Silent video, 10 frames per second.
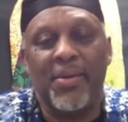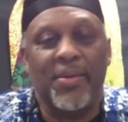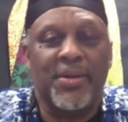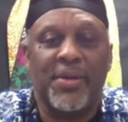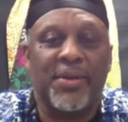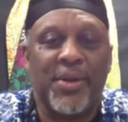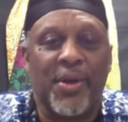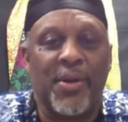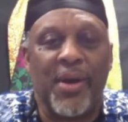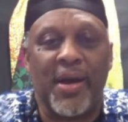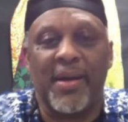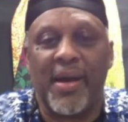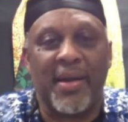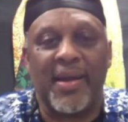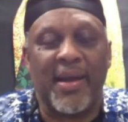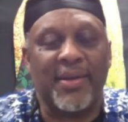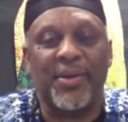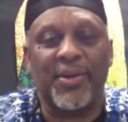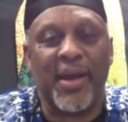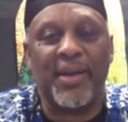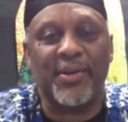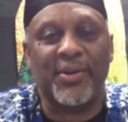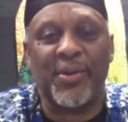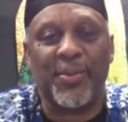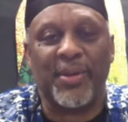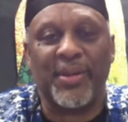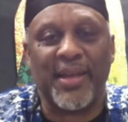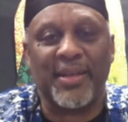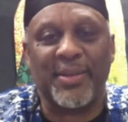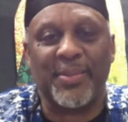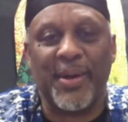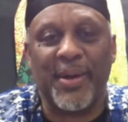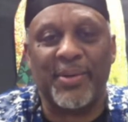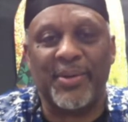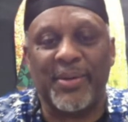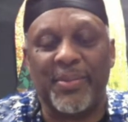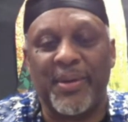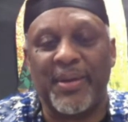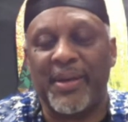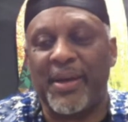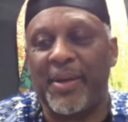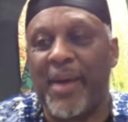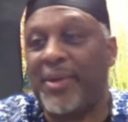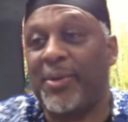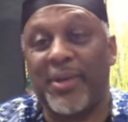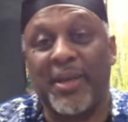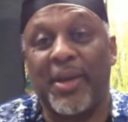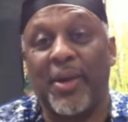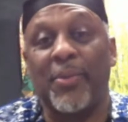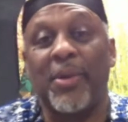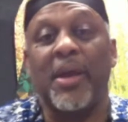well, no. I don't know what that's about, but I don't care.